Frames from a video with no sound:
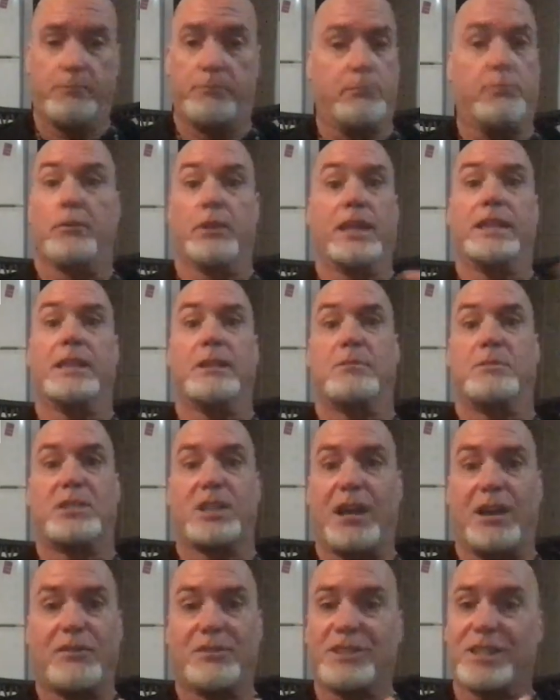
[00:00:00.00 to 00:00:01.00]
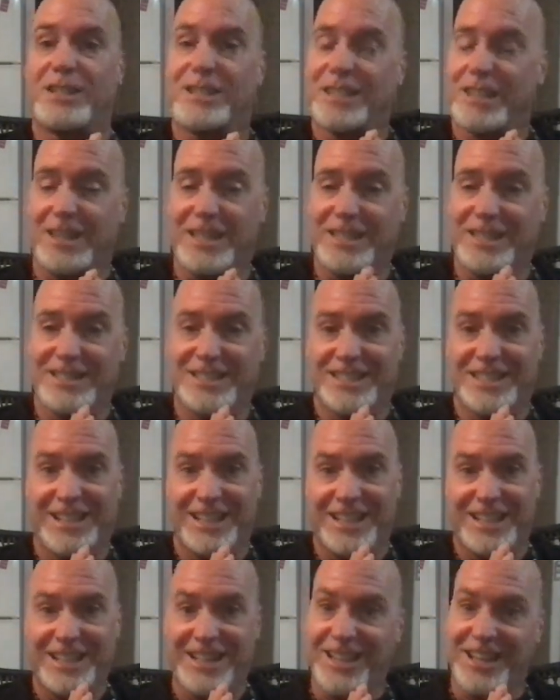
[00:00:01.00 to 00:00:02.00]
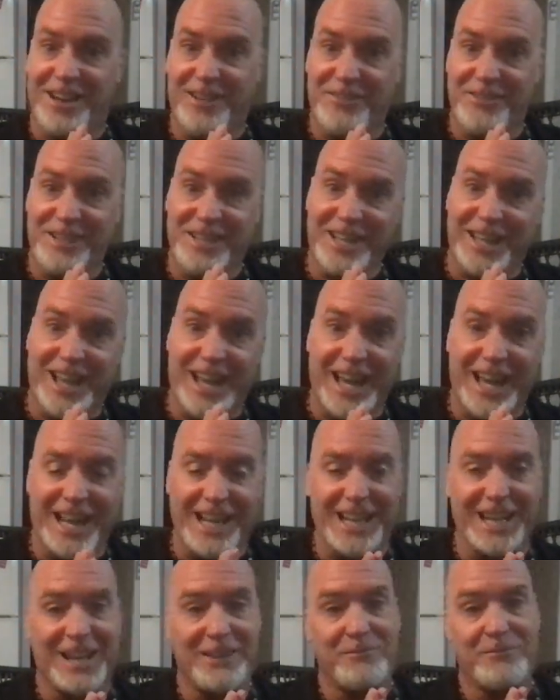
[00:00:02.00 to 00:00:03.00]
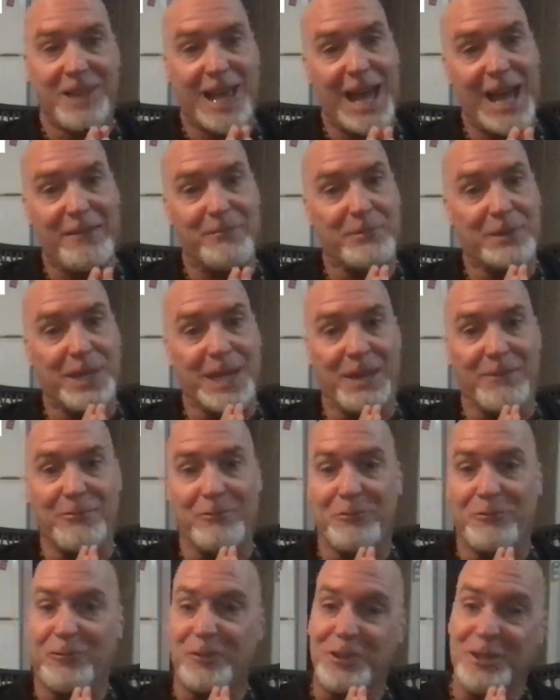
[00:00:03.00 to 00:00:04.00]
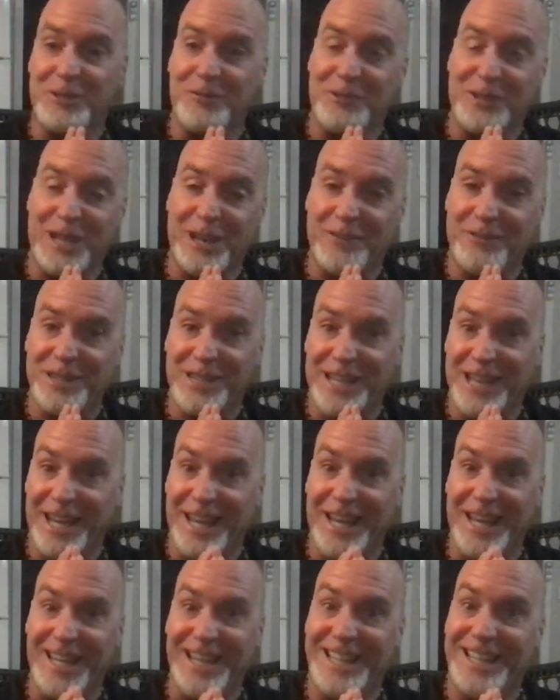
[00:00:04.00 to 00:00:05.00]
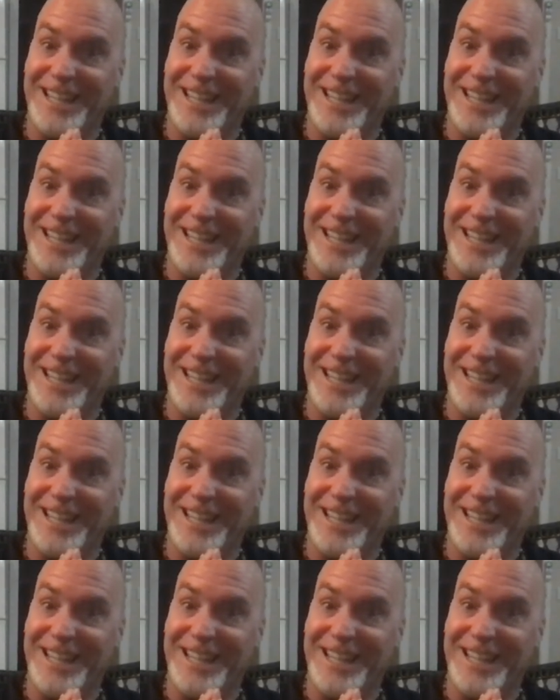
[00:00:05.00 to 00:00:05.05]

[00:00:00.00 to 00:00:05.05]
bring themselves into this love and light. I'm happy. I'm full of love and light.